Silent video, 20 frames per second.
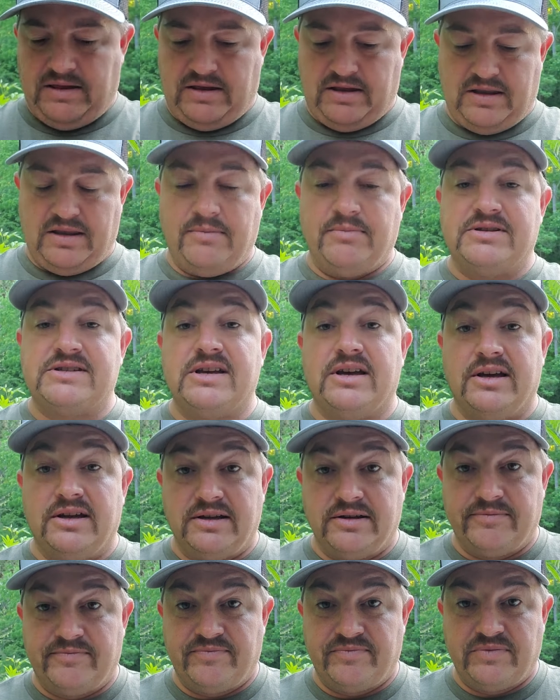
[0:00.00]
Let me tell
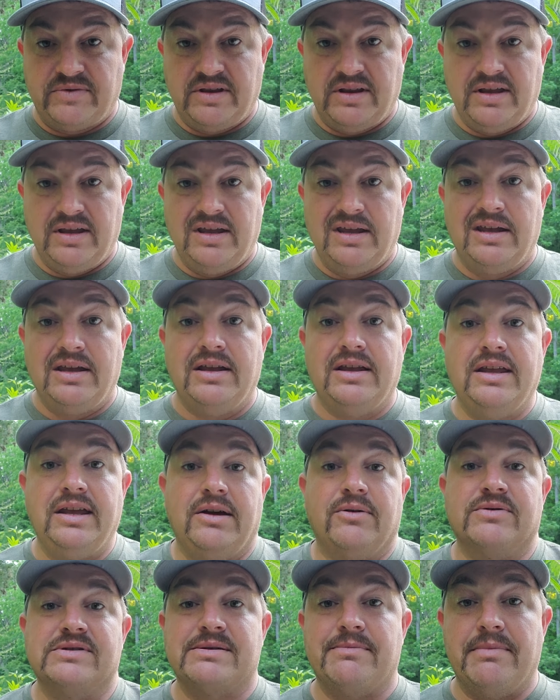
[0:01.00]
you, it
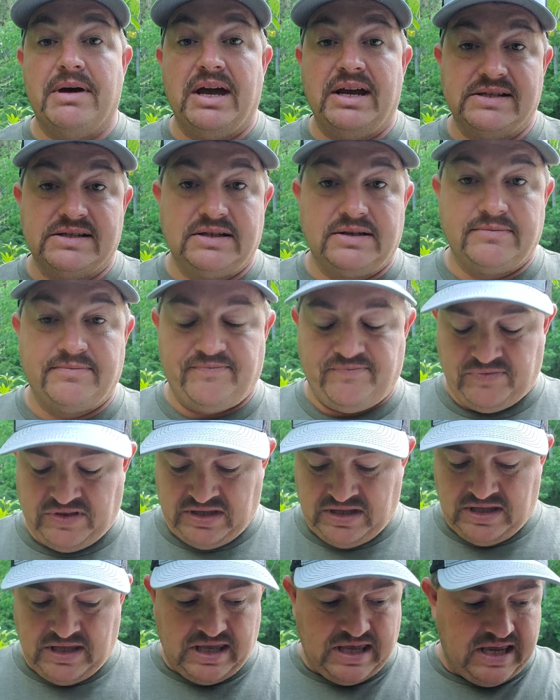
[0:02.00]
was amazing.
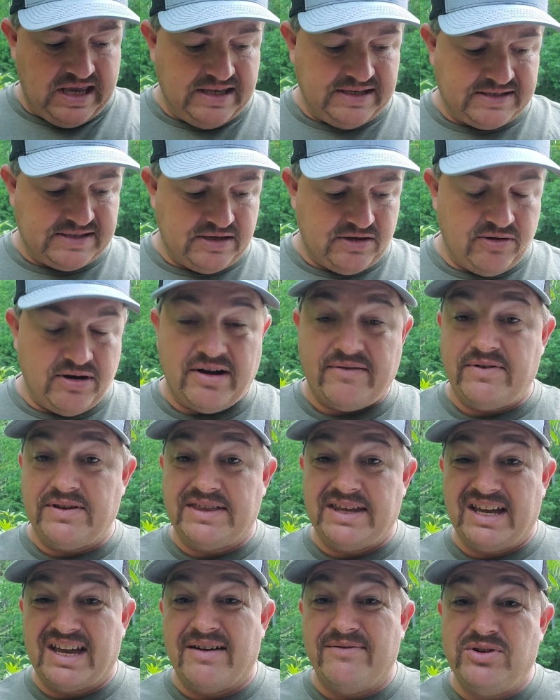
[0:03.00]
And so
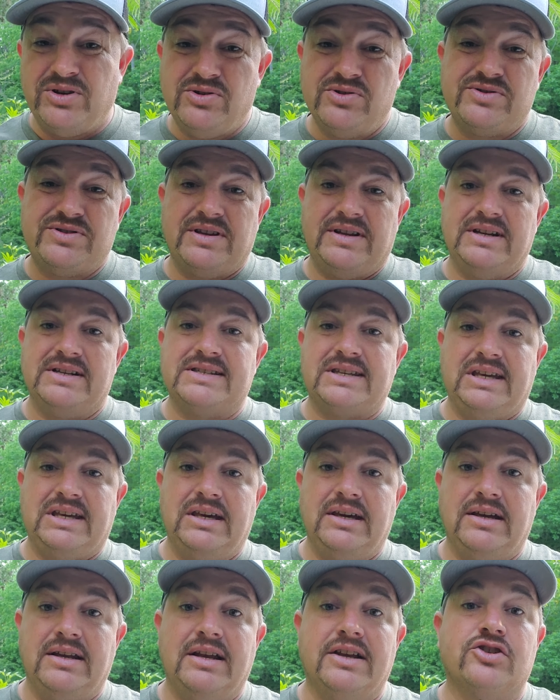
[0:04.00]
everything I've used in this
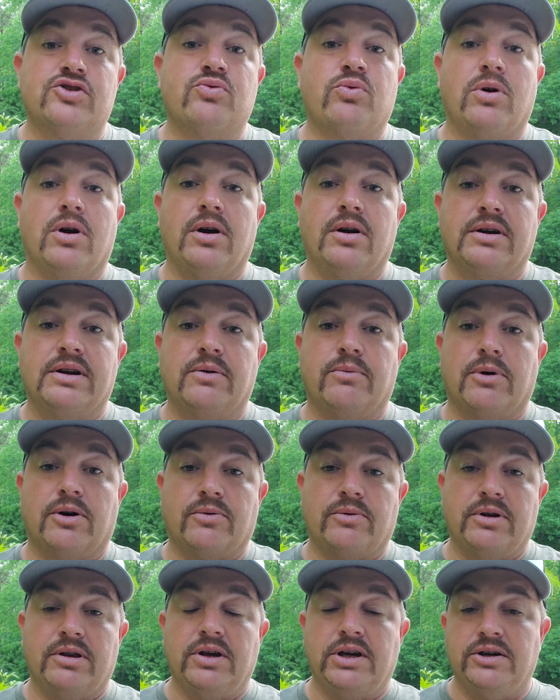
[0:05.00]
kit has worked. It worked
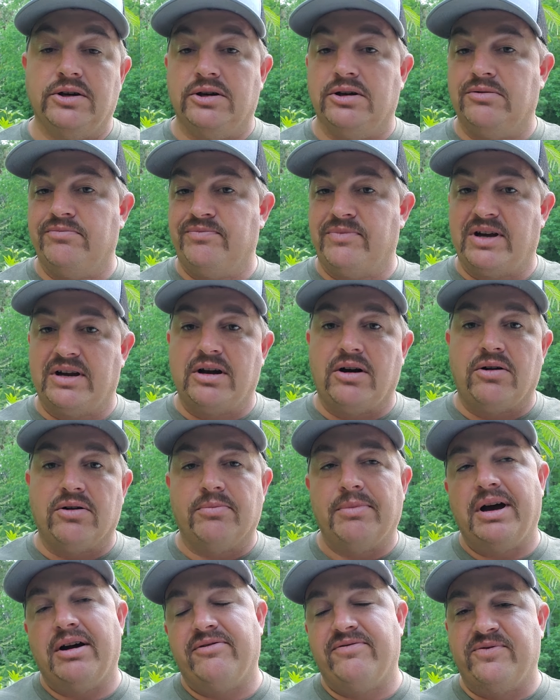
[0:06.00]
really good. I caught
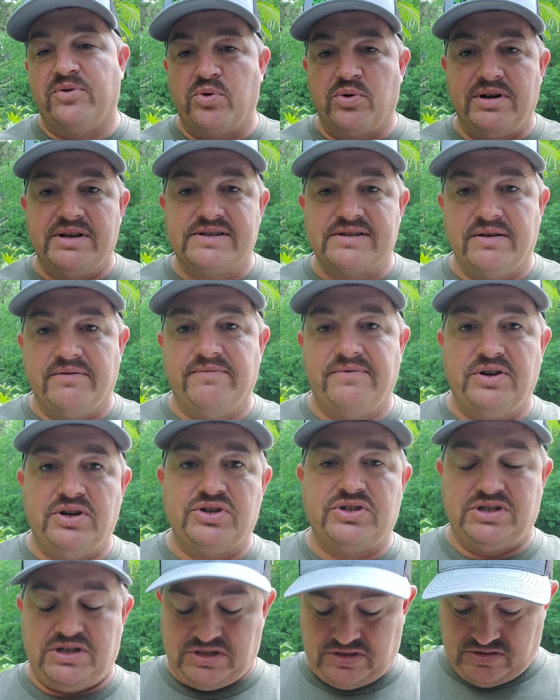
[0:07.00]
about 40 some
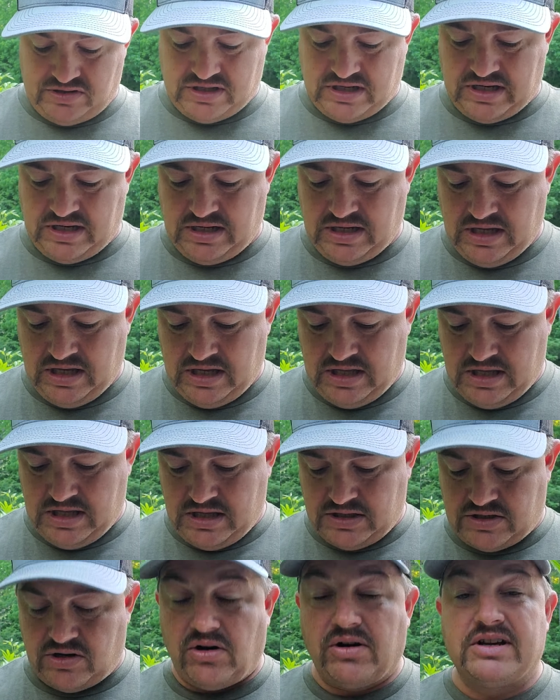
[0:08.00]
fish yesterday.
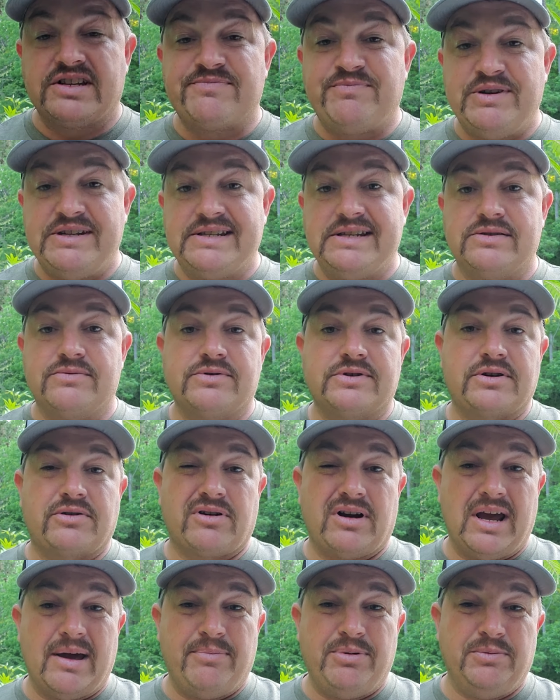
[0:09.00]
Target species was
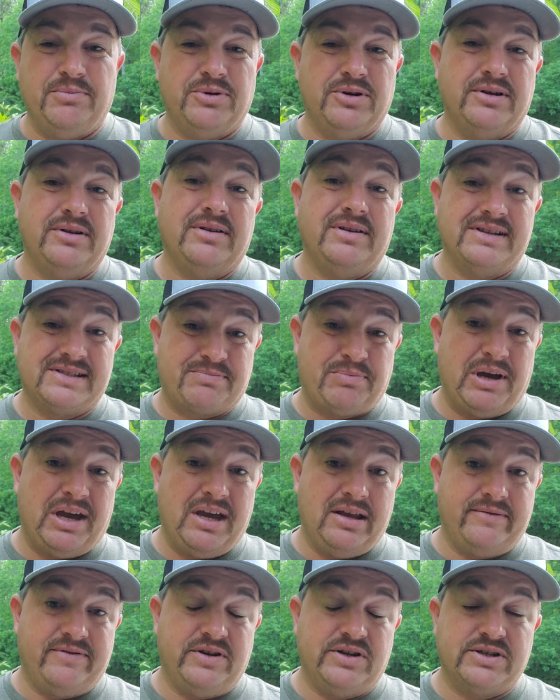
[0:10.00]
crappie, but it's a
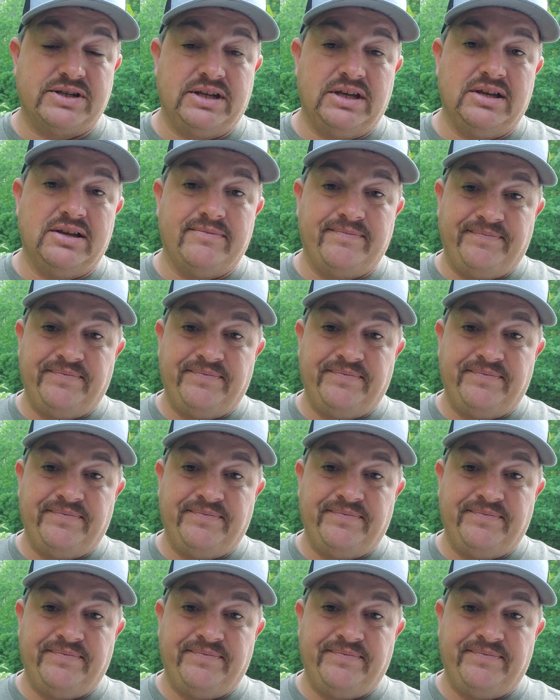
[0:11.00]
panfish kit.